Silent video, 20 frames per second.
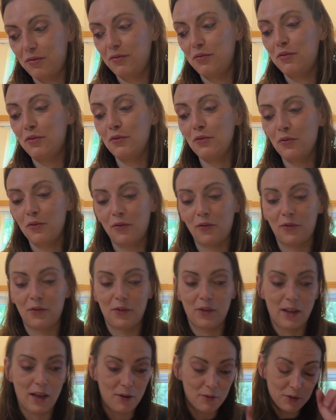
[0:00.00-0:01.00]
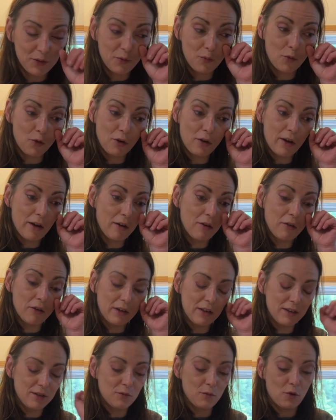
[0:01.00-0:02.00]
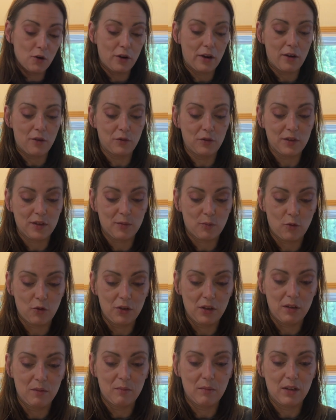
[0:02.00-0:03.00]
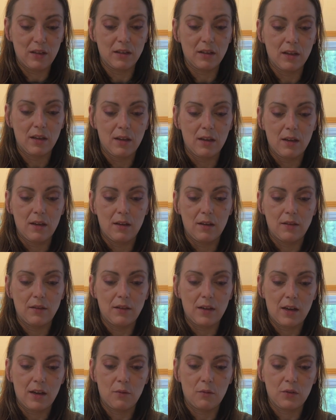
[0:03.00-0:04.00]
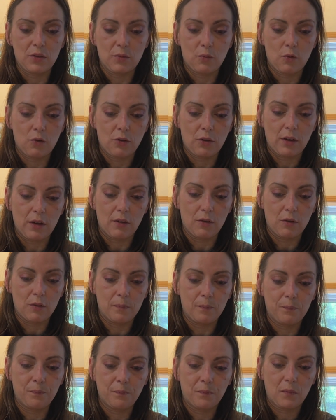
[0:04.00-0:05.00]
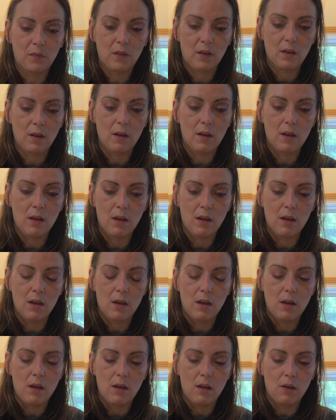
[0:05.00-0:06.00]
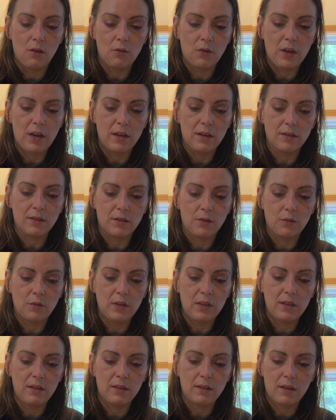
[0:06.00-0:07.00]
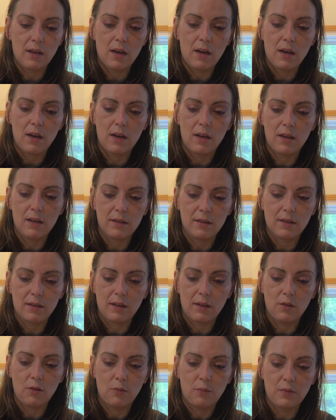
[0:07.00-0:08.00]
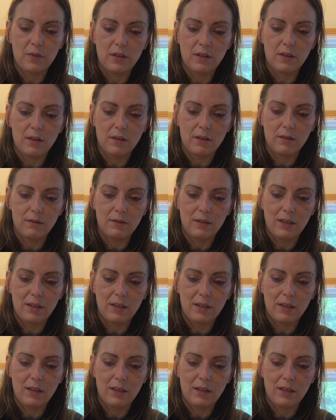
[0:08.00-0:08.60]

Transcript: Whew, that was a workout. It didn't work out this morning, but that was a workout. Okay, so these guys, I hope that they're...